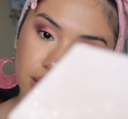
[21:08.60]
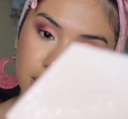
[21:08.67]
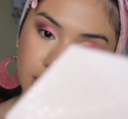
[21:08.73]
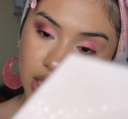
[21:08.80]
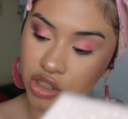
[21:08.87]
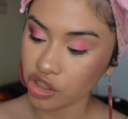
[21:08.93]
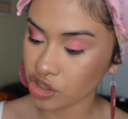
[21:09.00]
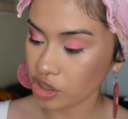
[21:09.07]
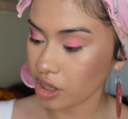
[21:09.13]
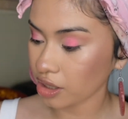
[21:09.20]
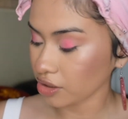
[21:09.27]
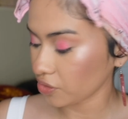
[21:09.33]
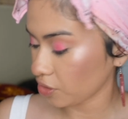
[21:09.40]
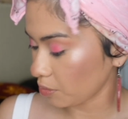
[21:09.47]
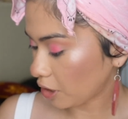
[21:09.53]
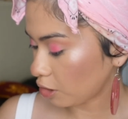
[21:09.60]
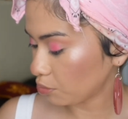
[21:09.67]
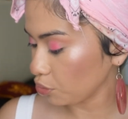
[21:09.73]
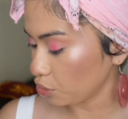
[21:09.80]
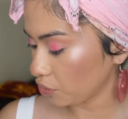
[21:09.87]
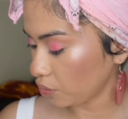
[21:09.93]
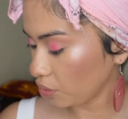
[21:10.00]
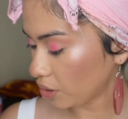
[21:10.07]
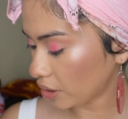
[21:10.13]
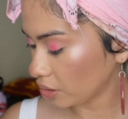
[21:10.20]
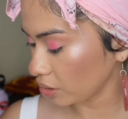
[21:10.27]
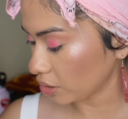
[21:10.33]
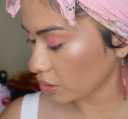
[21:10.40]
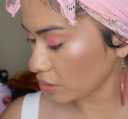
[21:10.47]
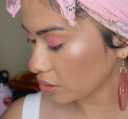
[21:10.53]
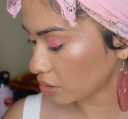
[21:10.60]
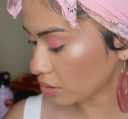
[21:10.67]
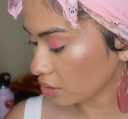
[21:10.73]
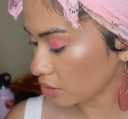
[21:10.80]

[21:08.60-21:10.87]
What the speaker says: in shock from how beautiful that looks.